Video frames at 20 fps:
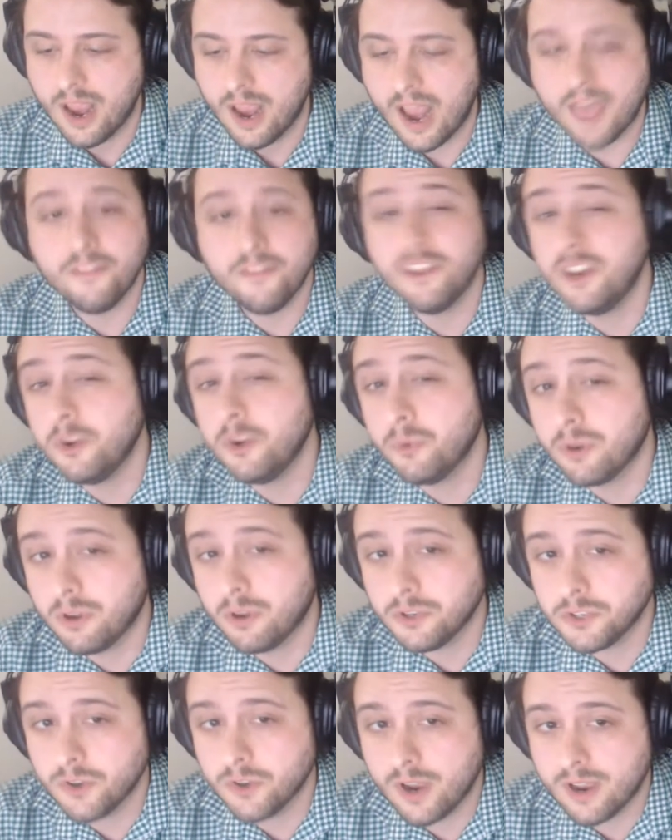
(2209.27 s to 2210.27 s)
And then you would
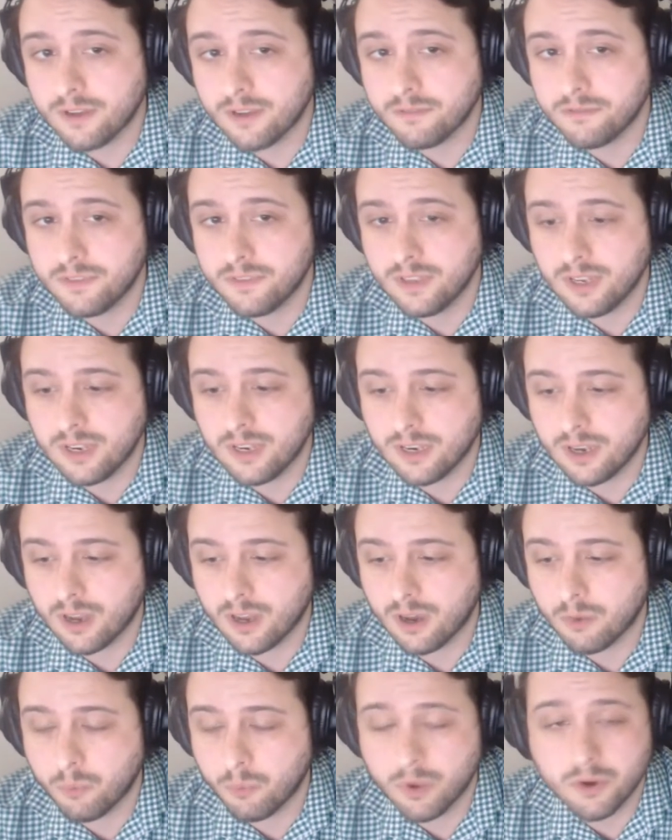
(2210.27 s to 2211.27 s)
also have the
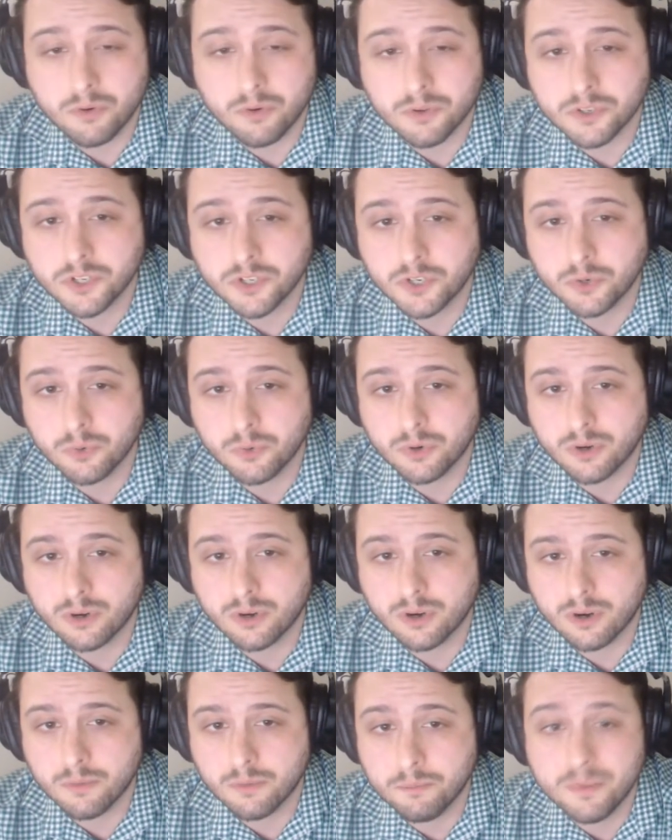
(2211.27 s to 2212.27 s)
Water and
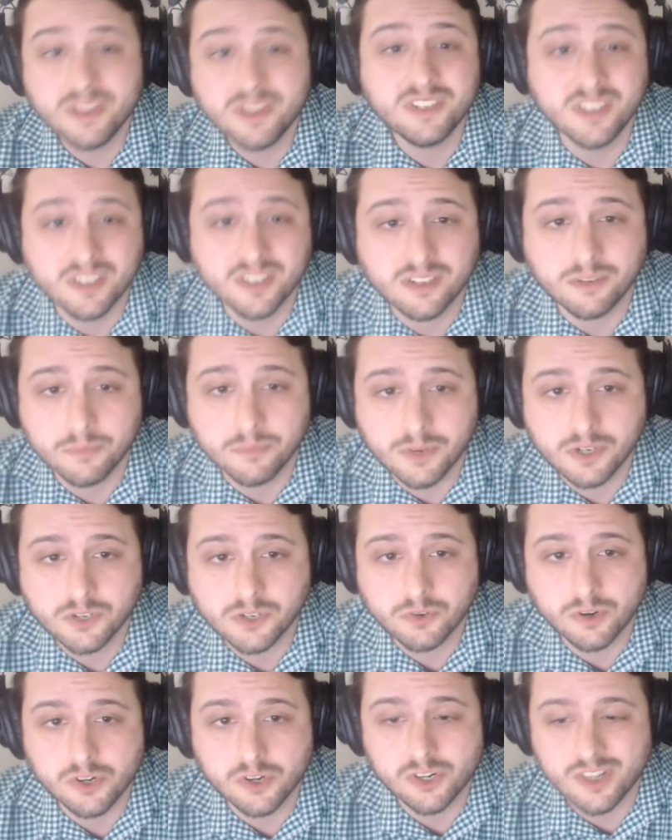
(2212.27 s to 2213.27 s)
Sewer Business
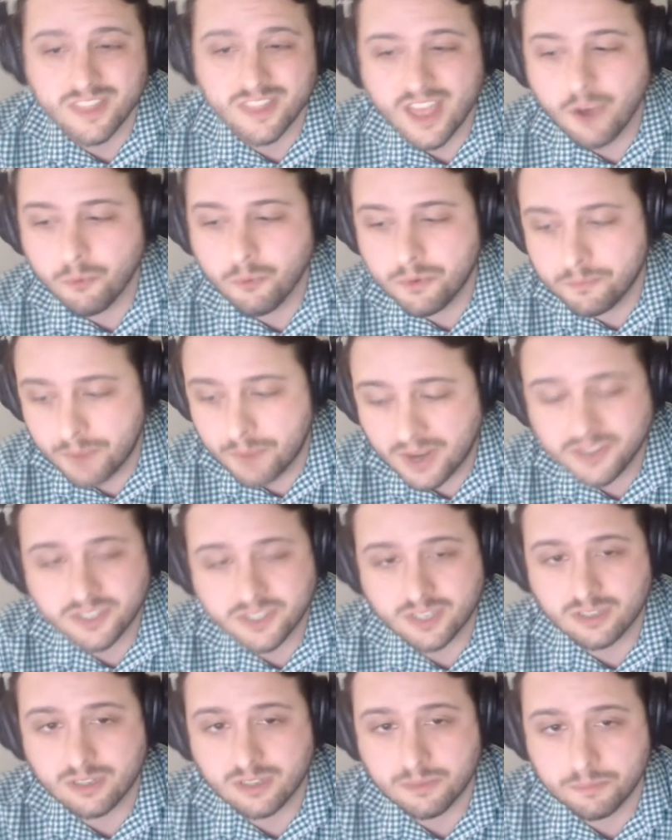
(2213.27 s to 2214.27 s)
Administration. And that would
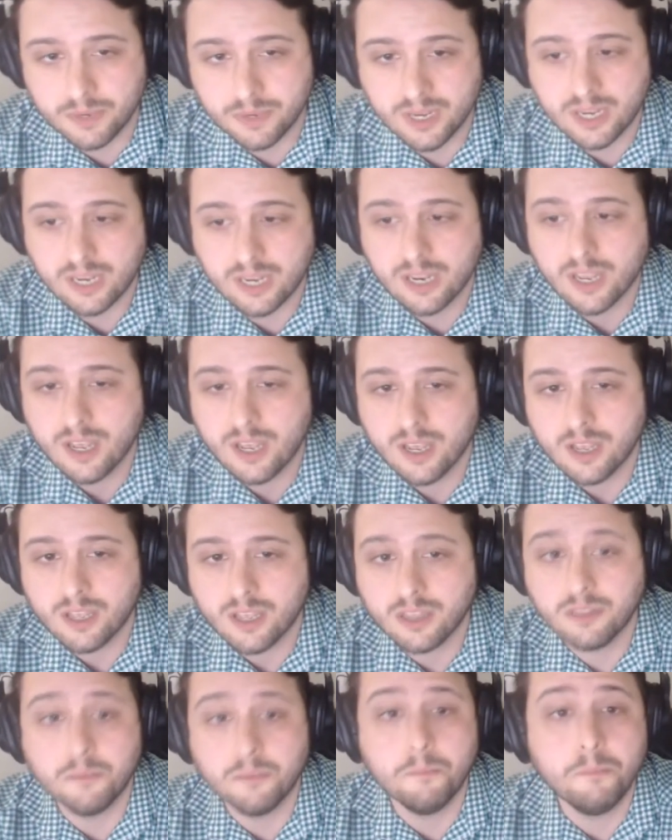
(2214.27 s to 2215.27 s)
basically be
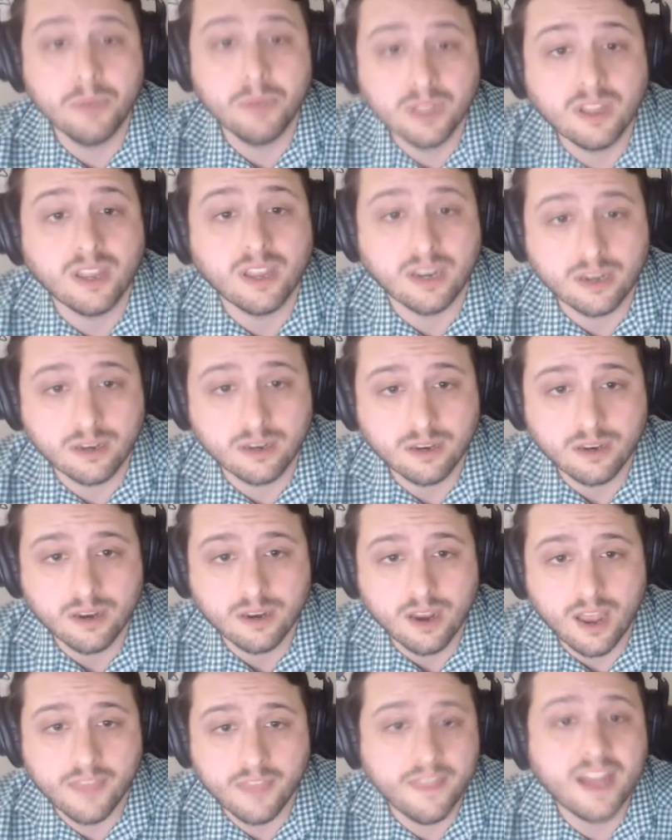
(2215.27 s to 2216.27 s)
the billing
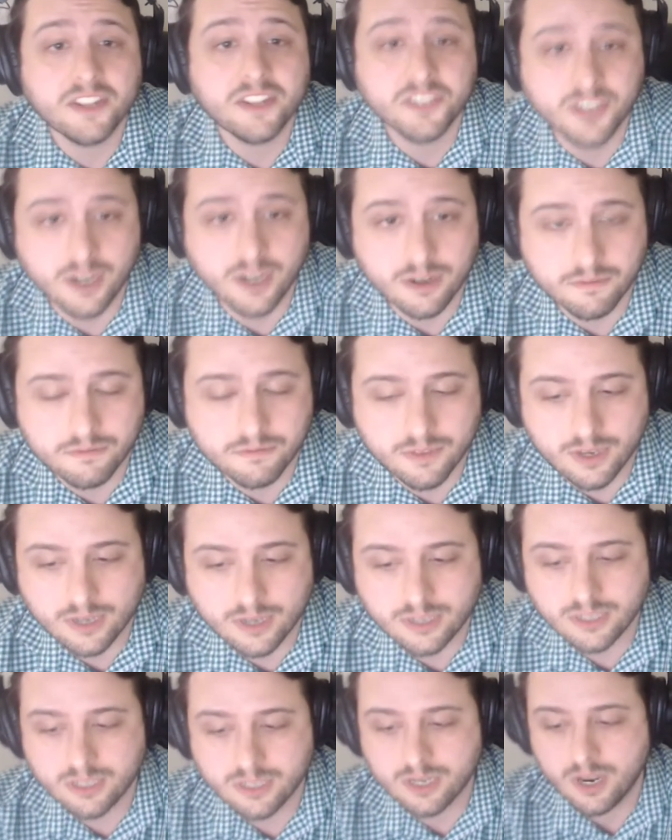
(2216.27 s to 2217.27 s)
and that side of
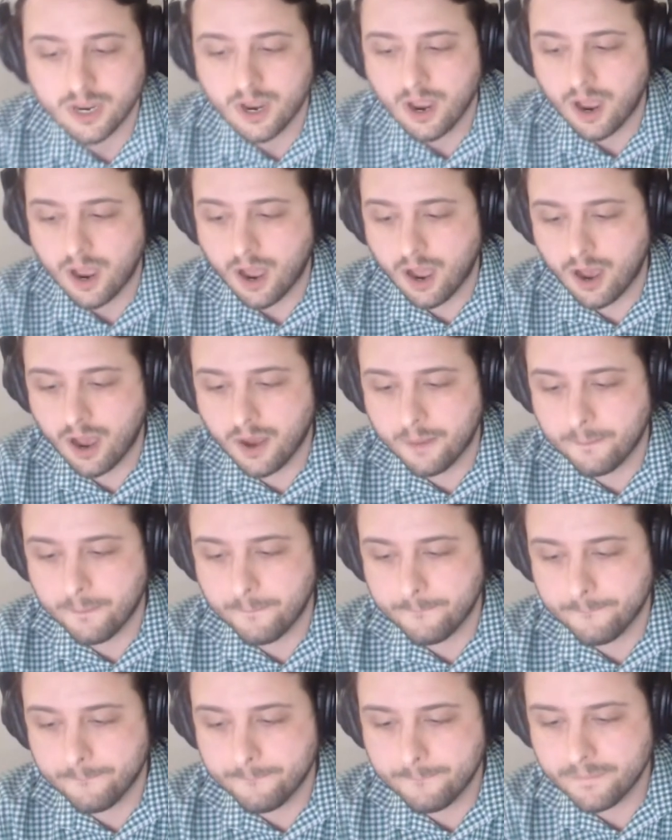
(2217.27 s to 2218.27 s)
things.
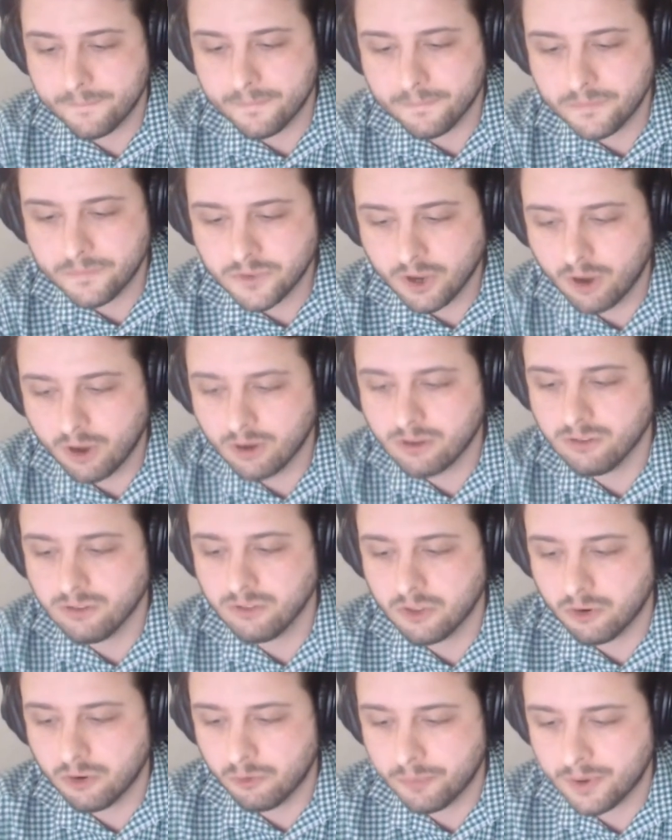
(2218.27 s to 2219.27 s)
Talk a
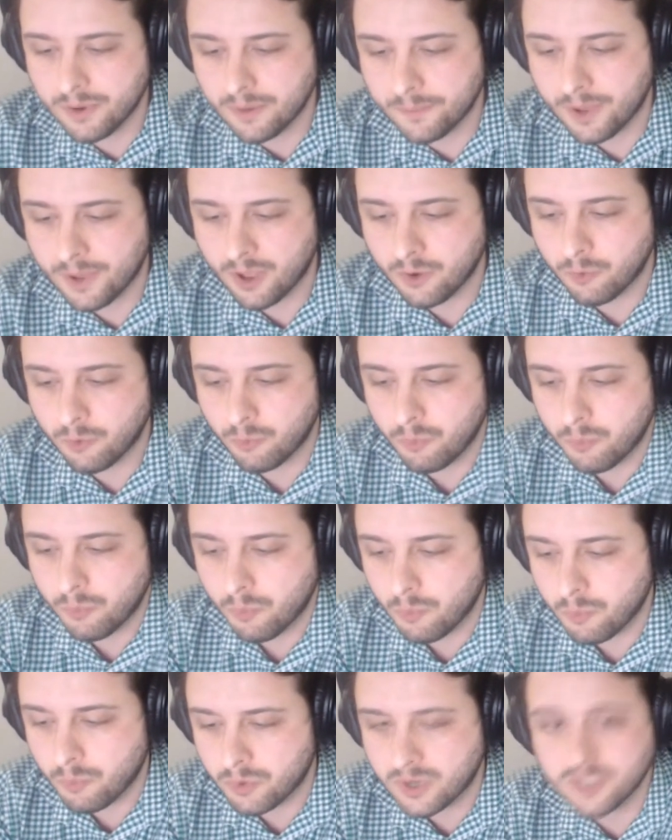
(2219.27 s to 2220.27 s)
little bit about,
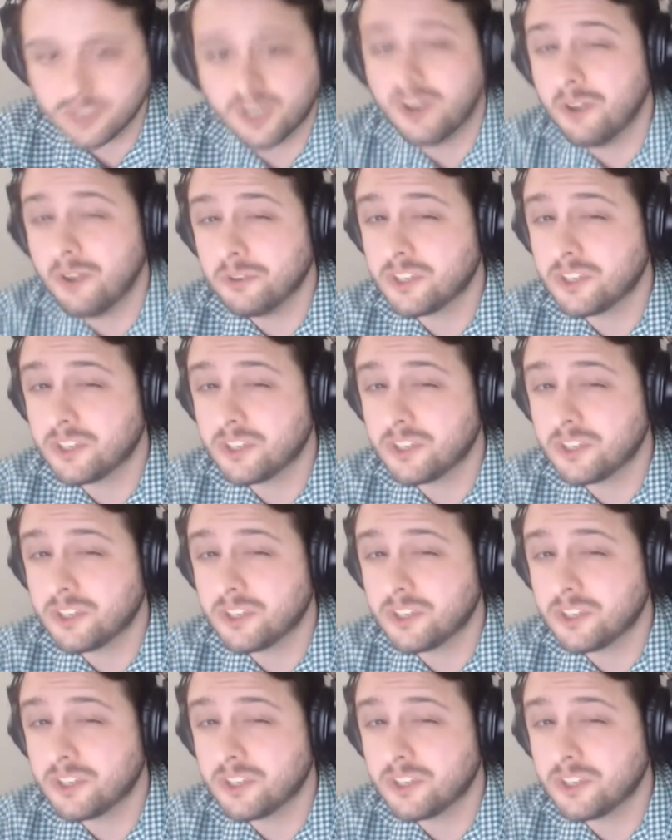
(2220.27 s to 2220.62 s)
because I know